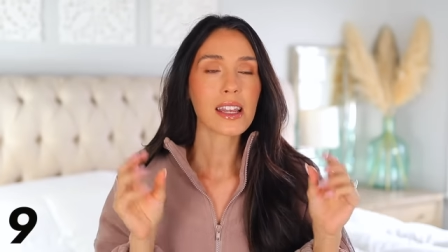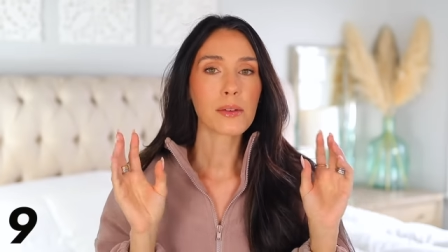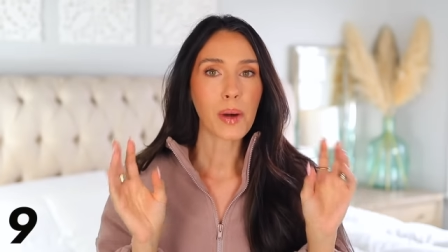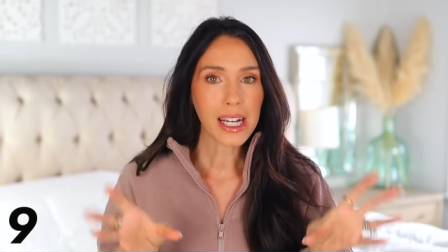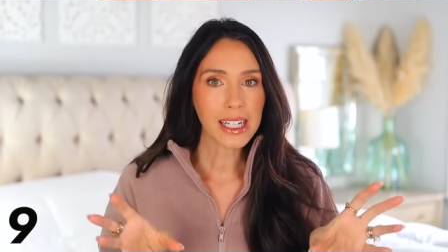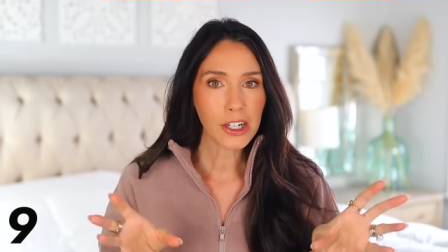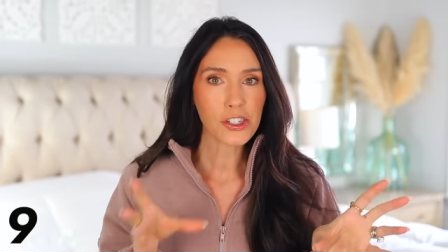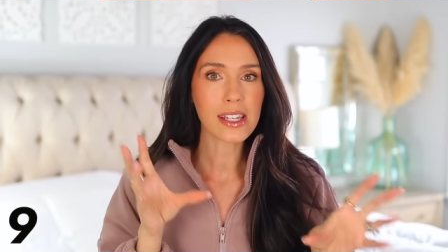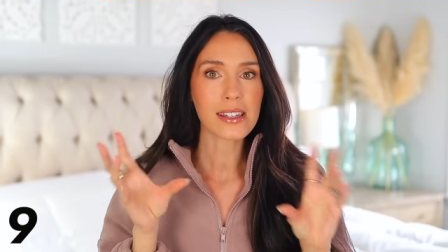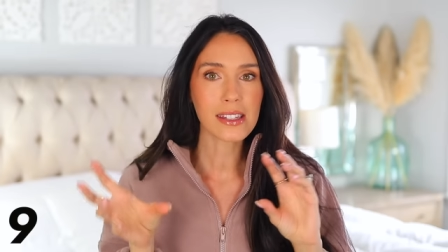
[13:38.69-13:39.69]
The Buccaneers
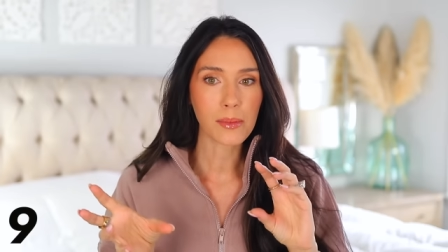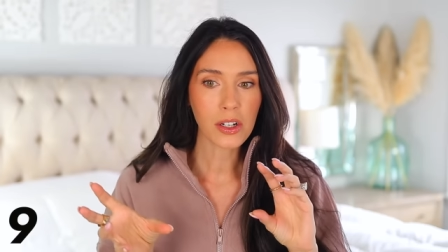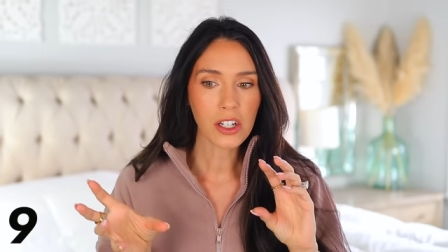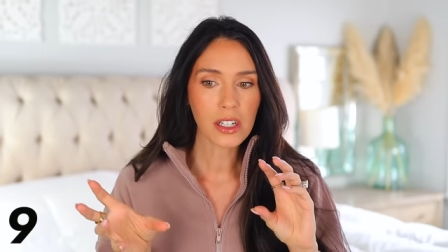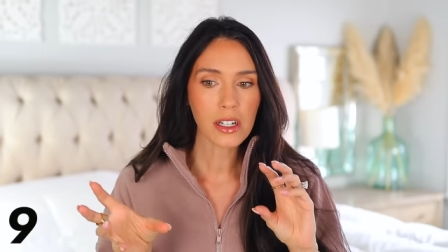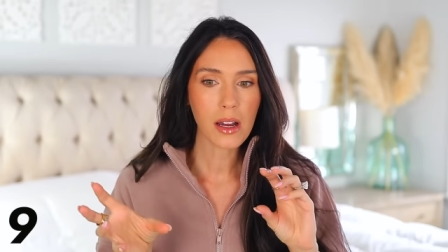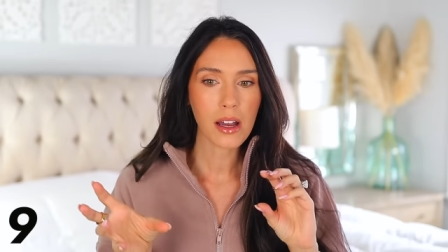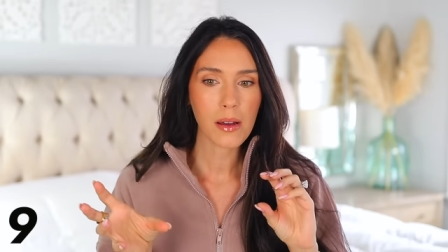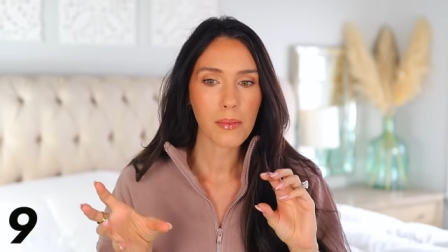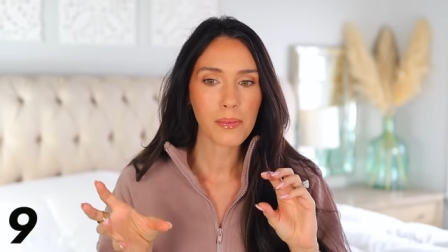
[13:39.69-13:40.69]
is similar,
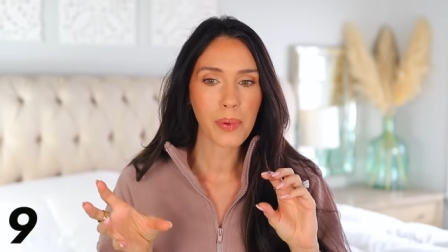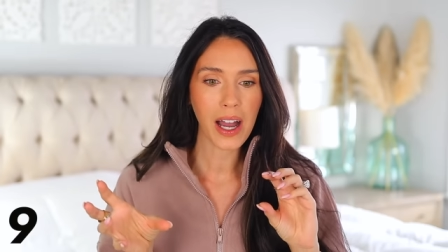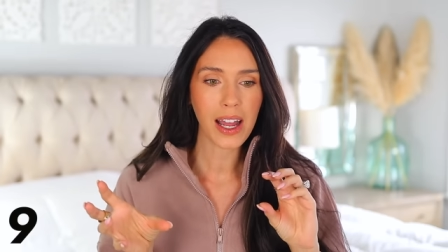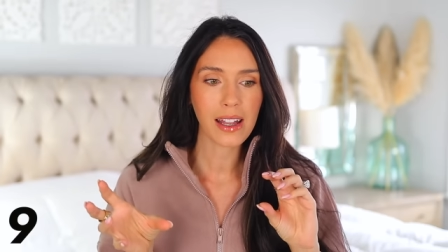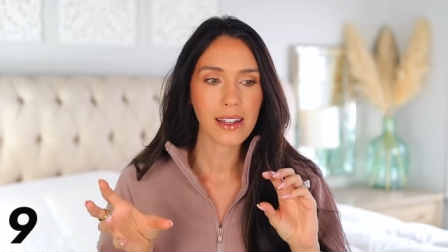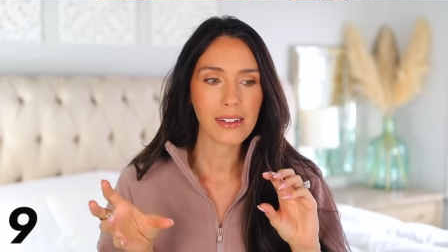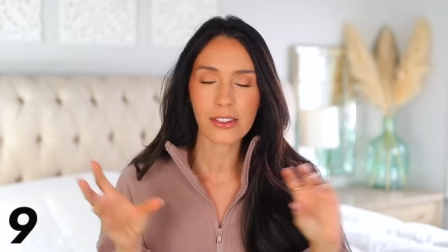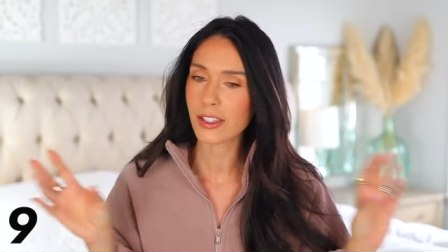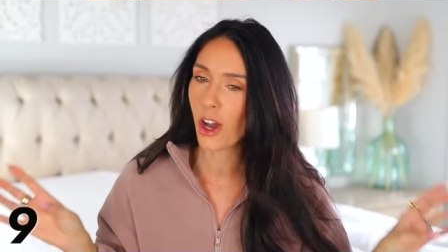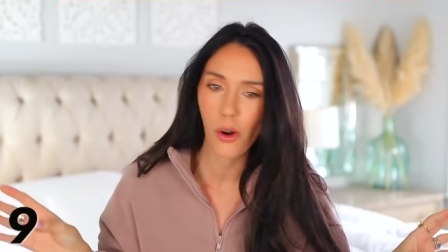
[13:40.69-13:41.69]
but
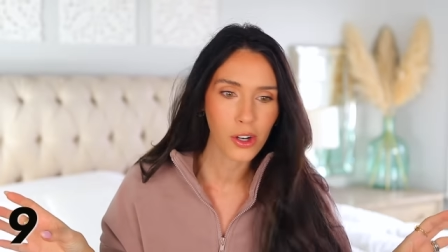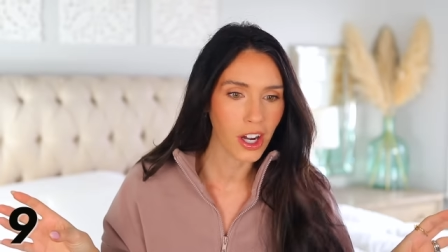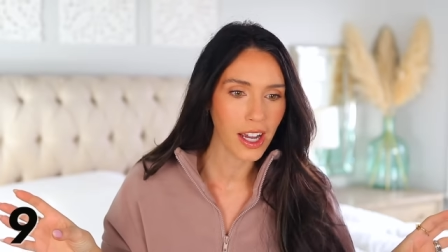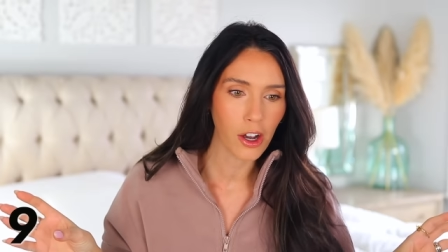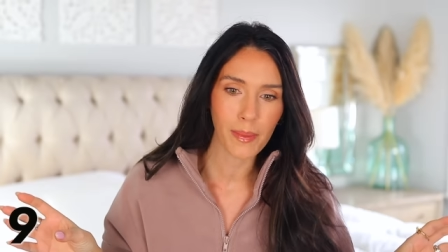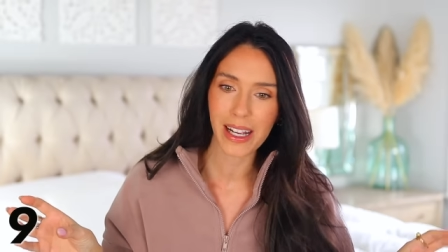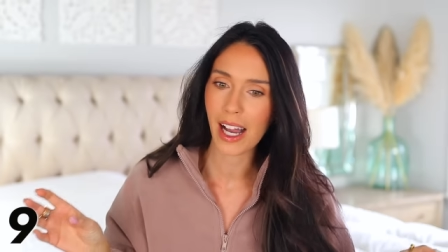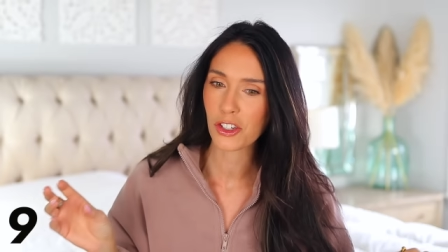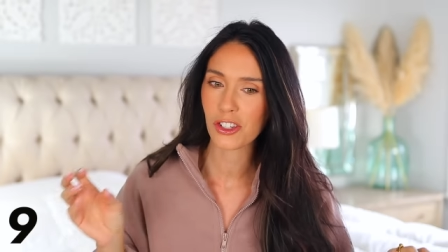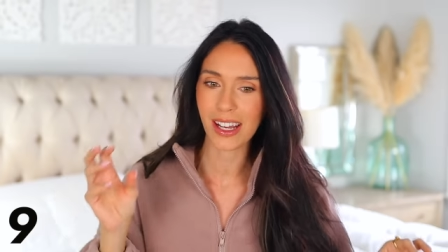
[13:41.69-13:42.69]
so good. Oh my
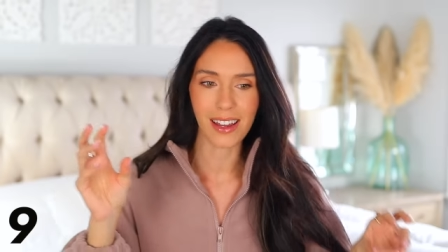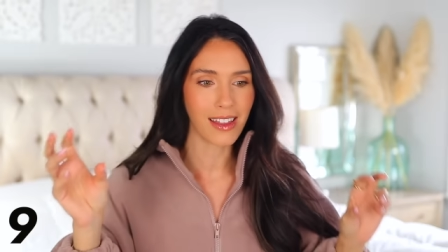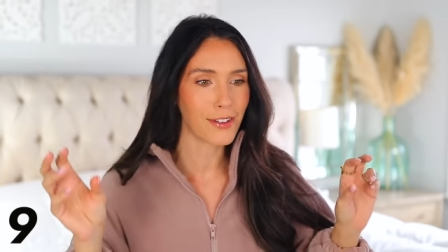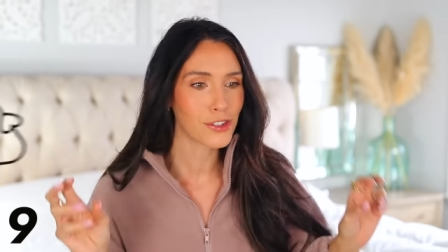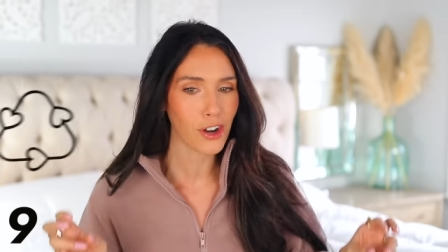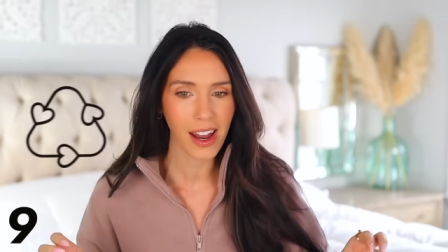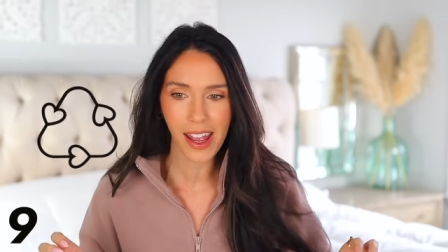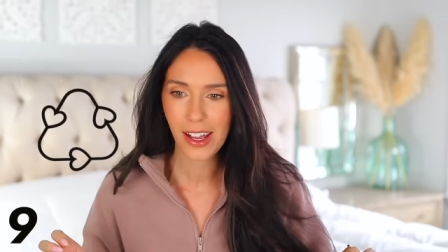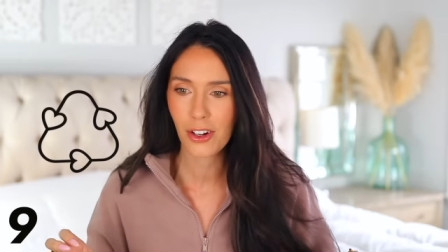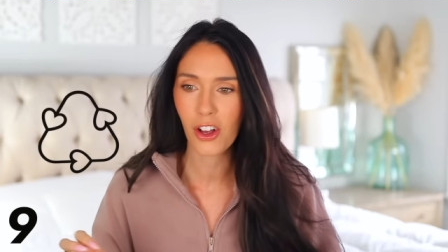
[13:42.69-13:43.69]
gosh, there's like a love
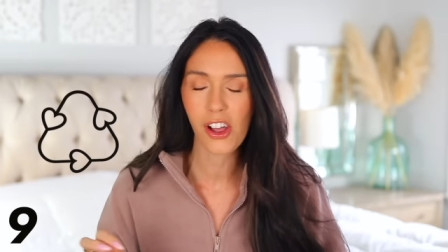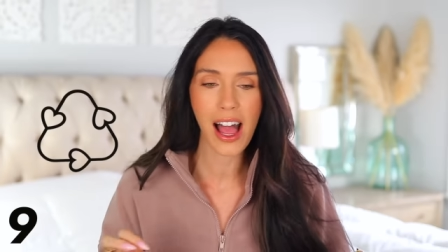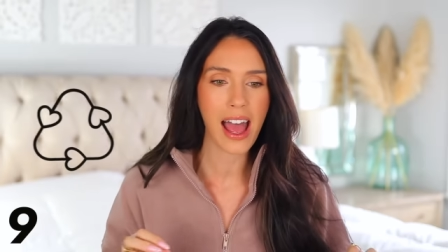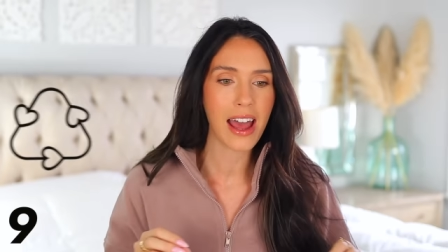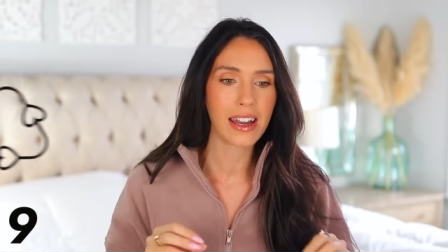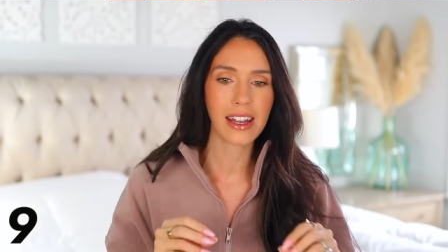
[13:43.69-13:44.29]
triangle and